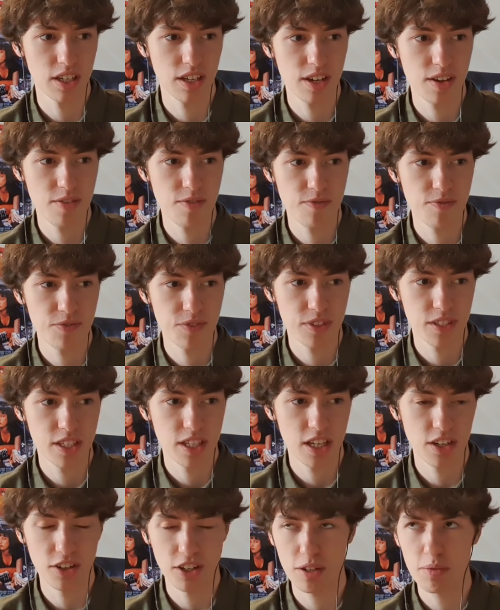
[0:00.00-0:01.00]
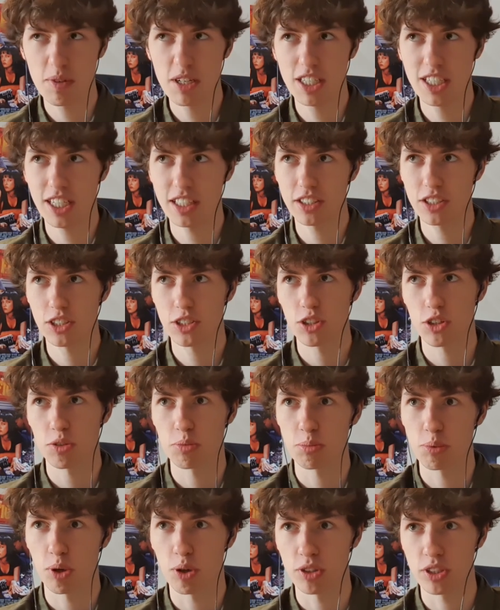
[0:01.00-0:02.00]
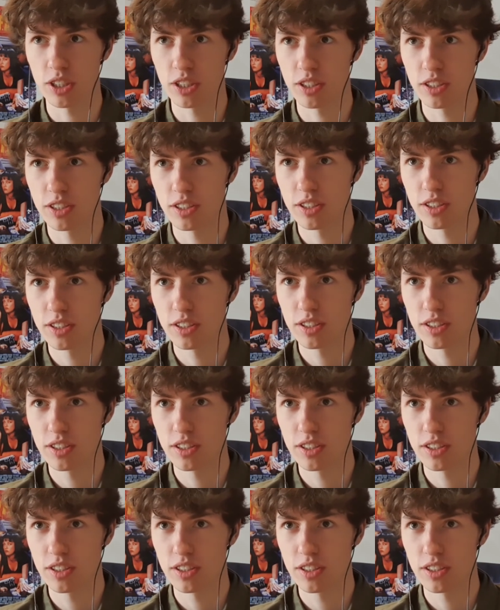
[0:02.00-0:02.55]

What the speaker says: And it'll give me a chance to sort of broaden